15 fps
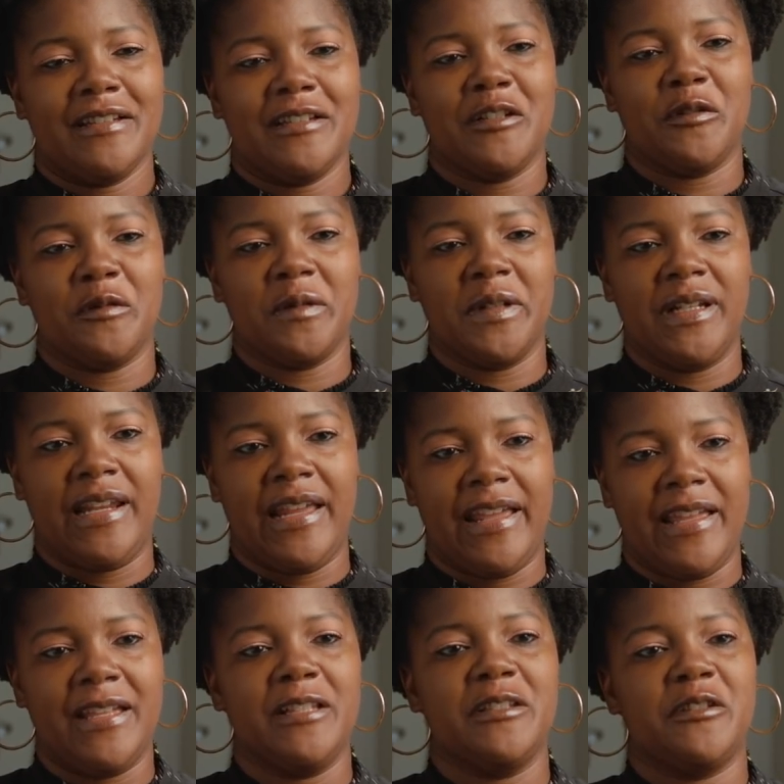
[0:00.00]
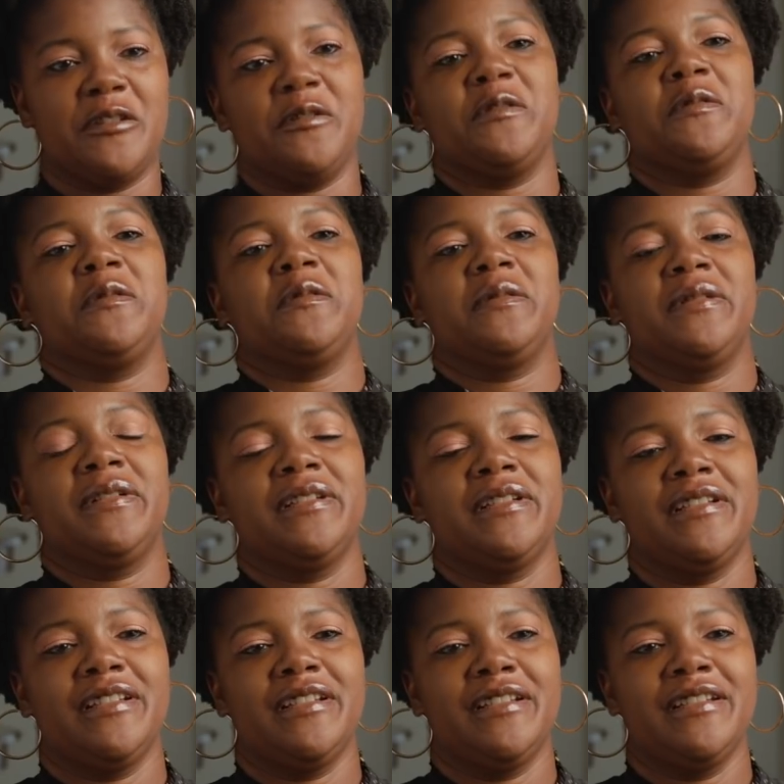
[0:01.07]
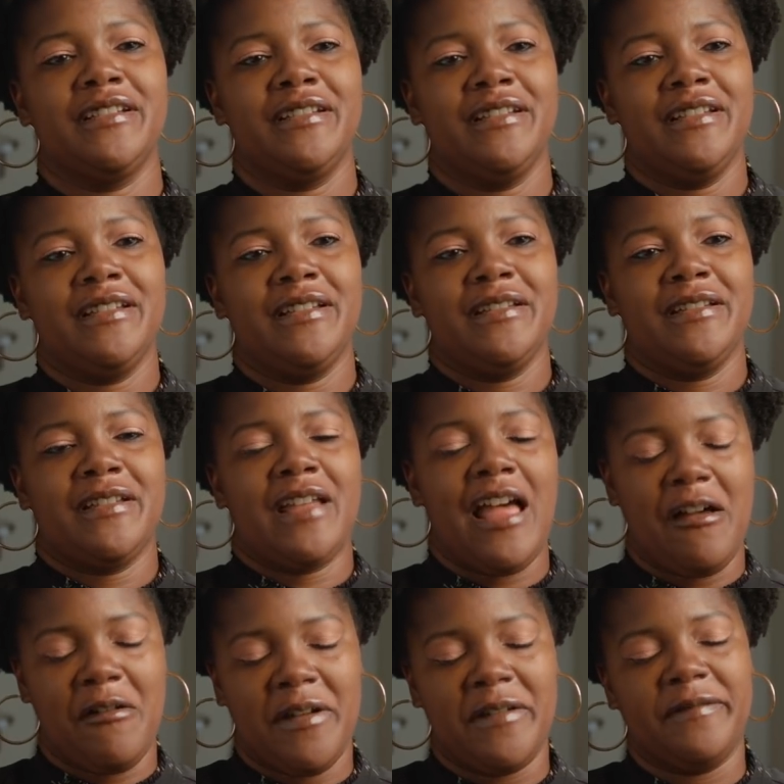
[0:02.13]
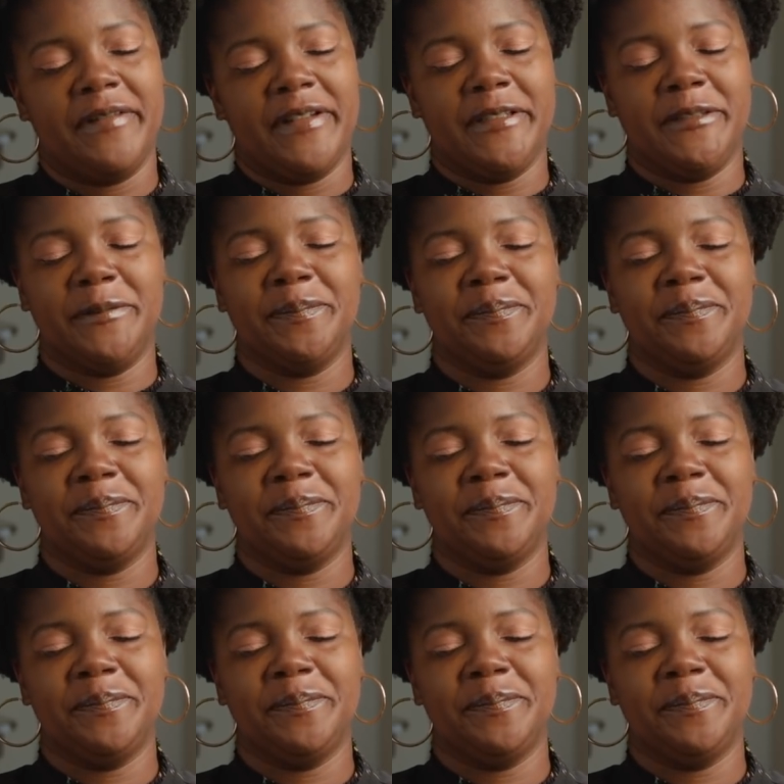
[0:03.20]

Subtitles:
could relate to how I felt.